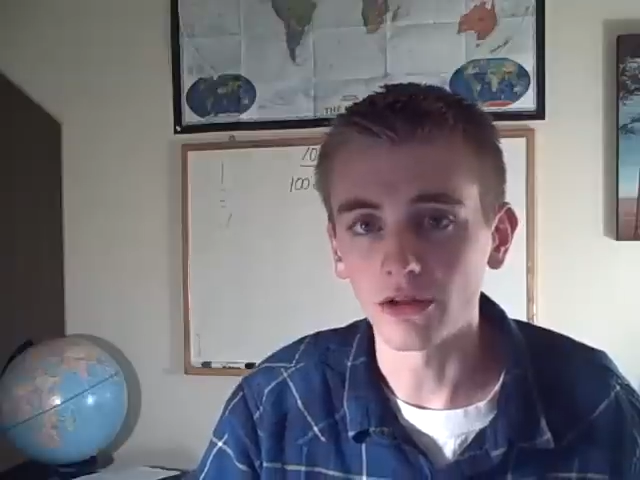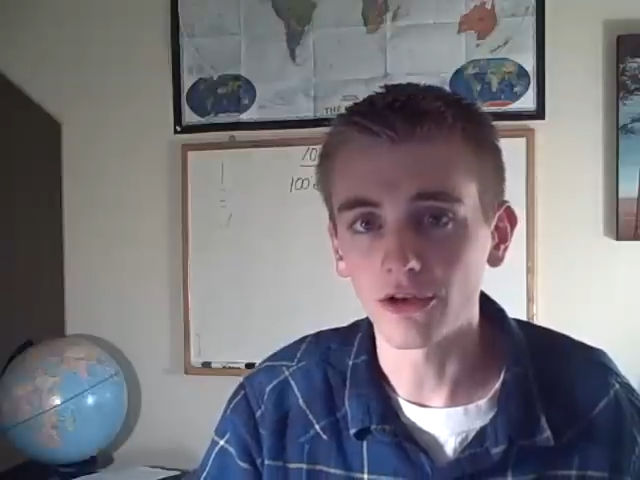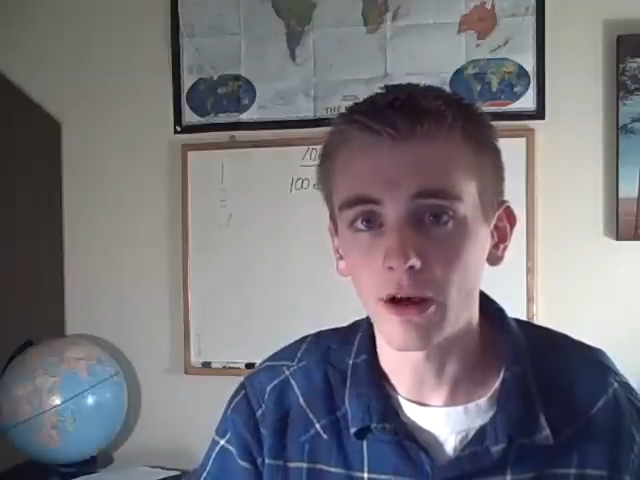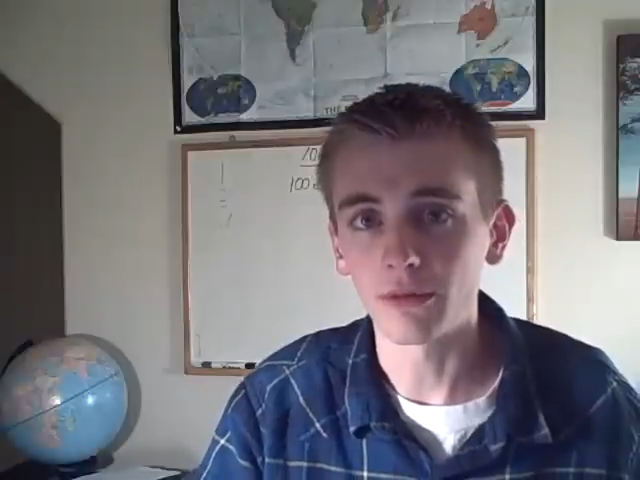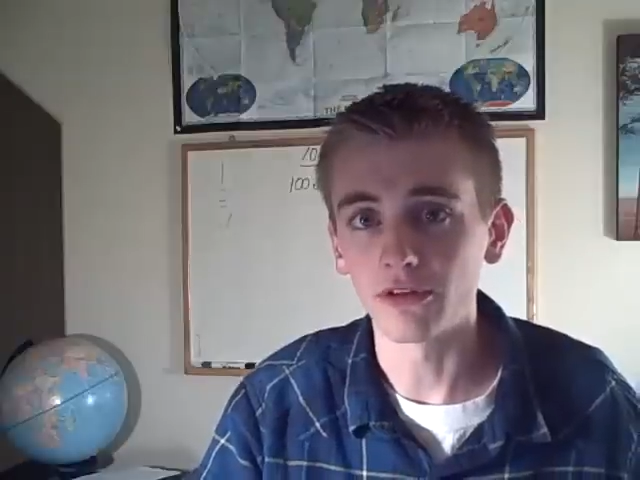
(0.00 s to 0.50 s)
on
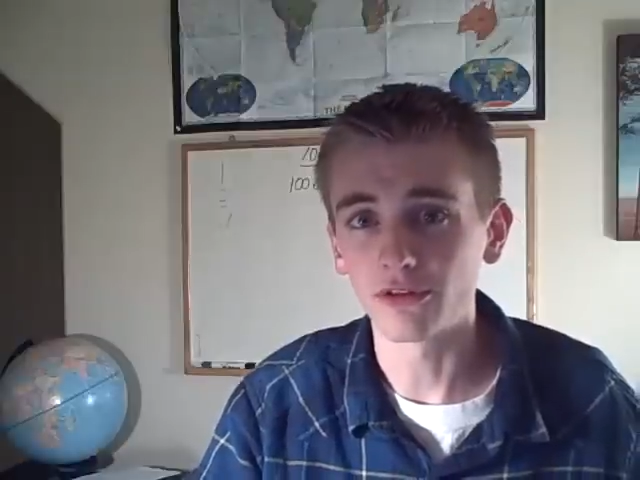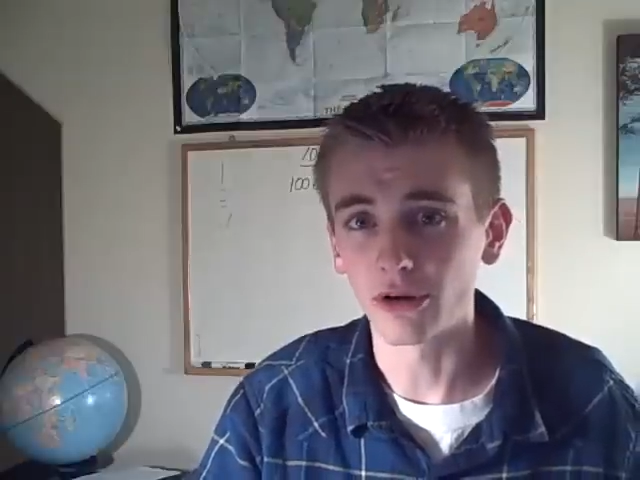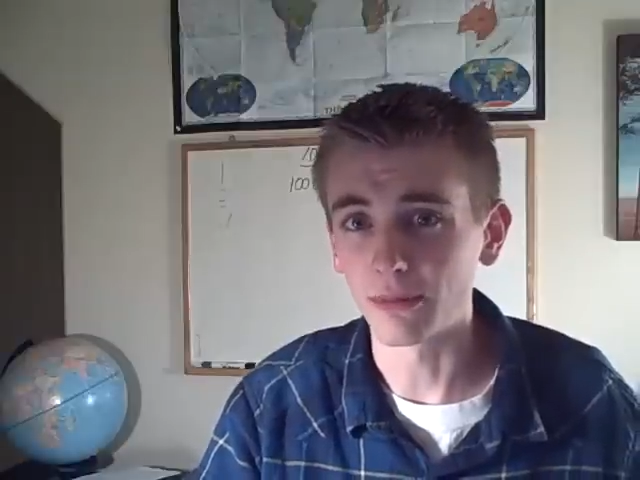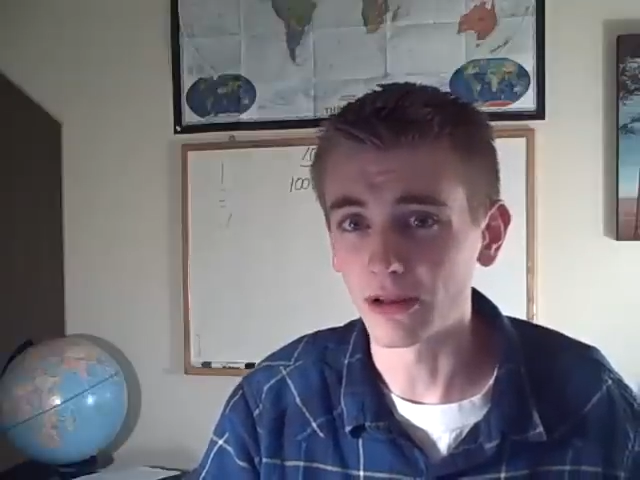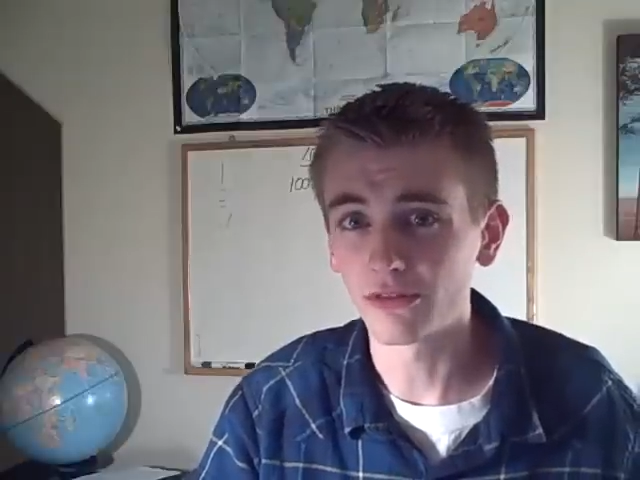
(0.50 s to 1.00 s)
top of this
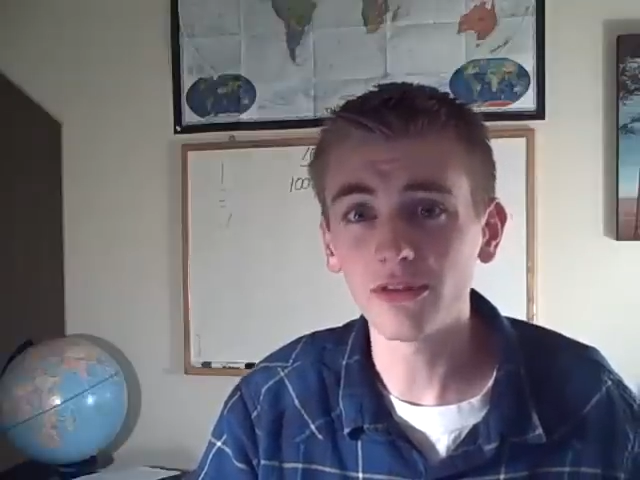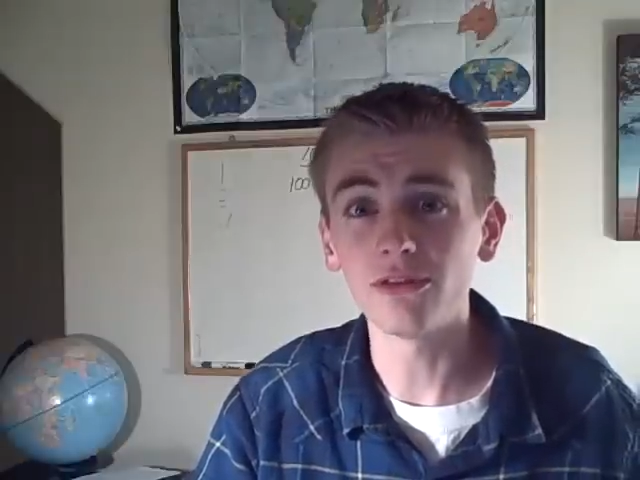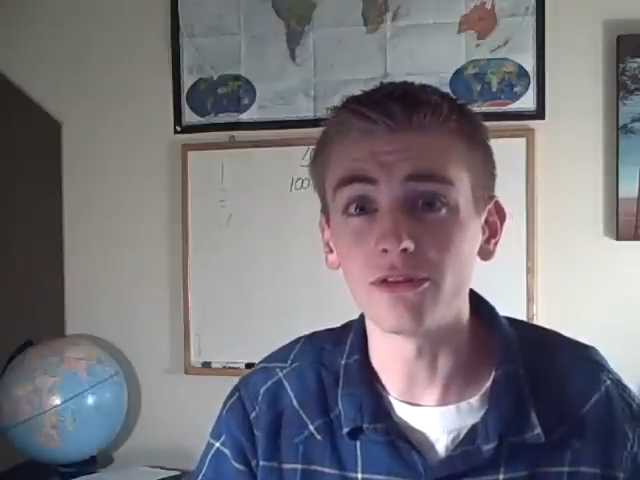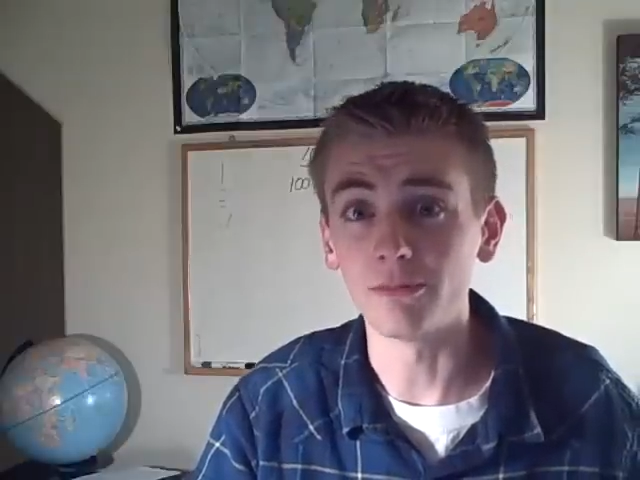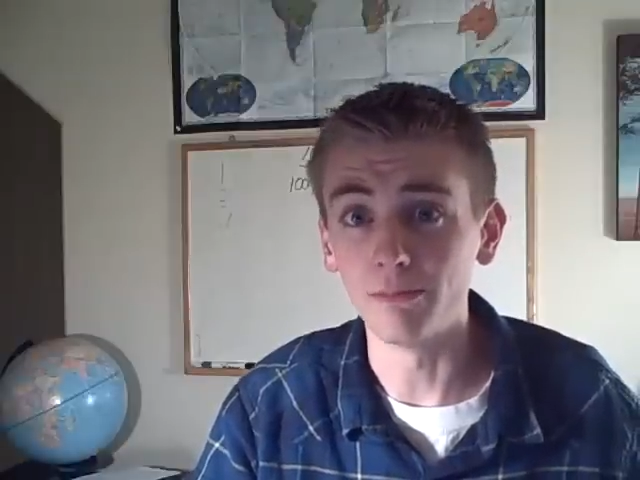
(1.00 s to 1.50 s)
story because
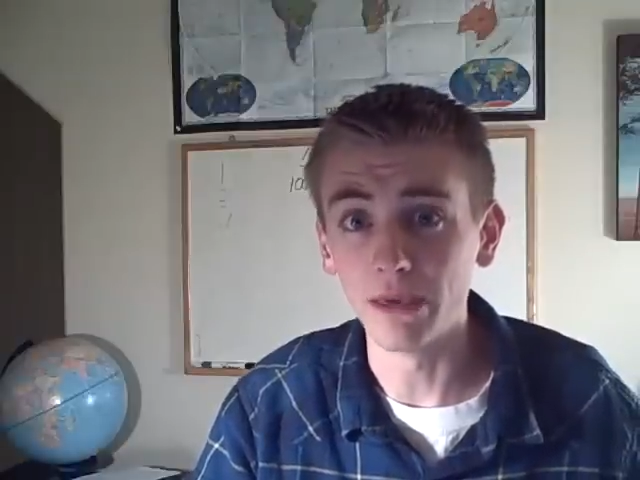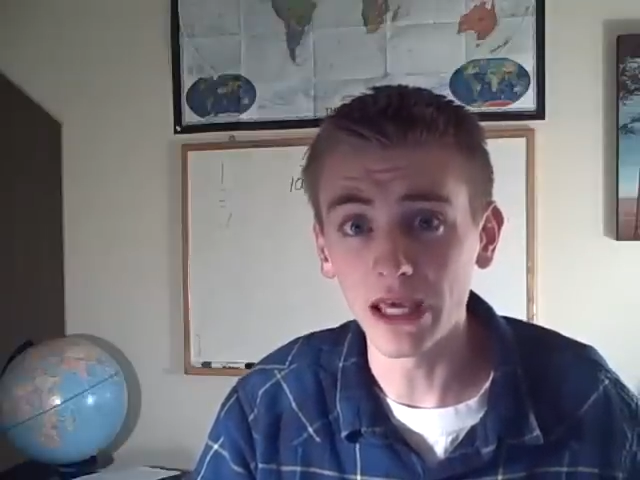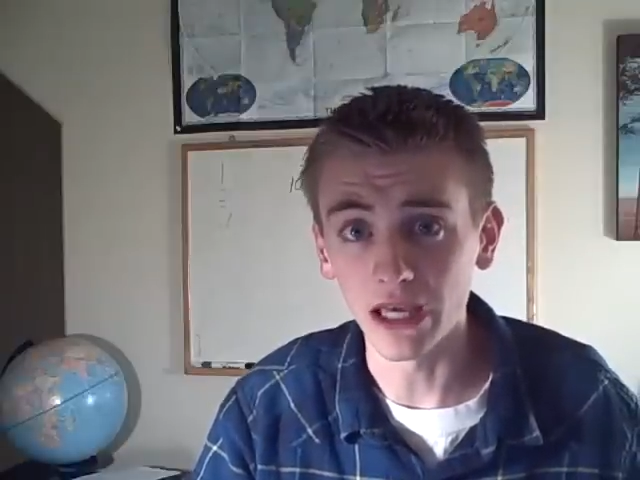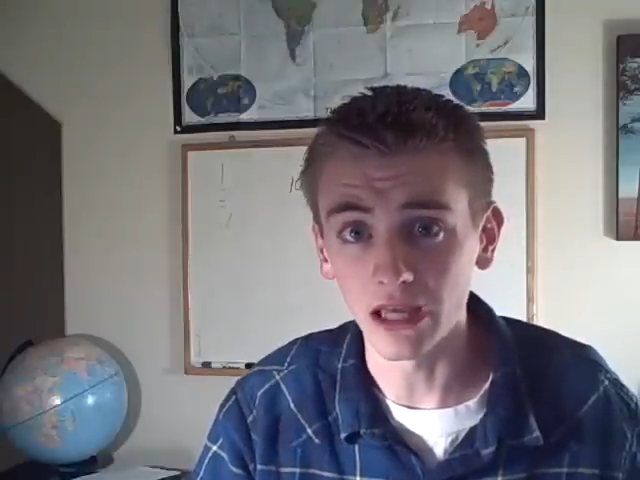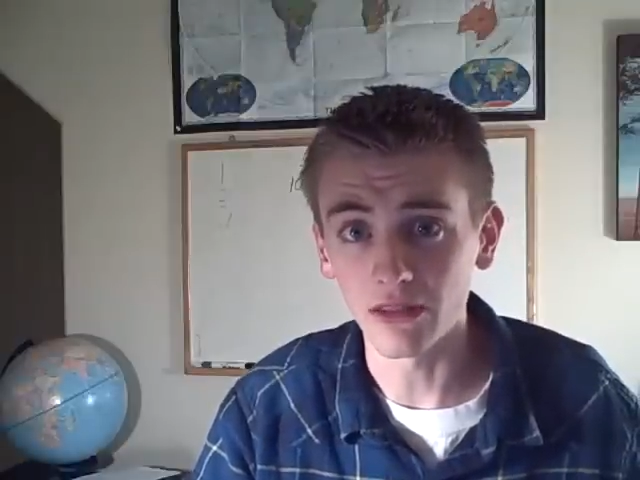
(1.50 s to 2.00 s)
this is
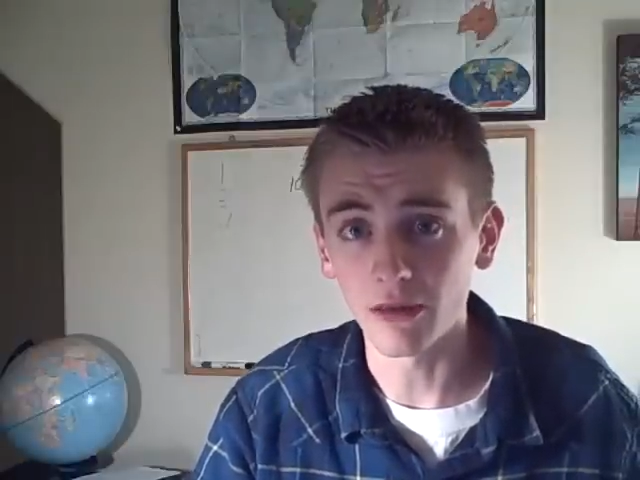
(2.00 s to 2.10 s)
big.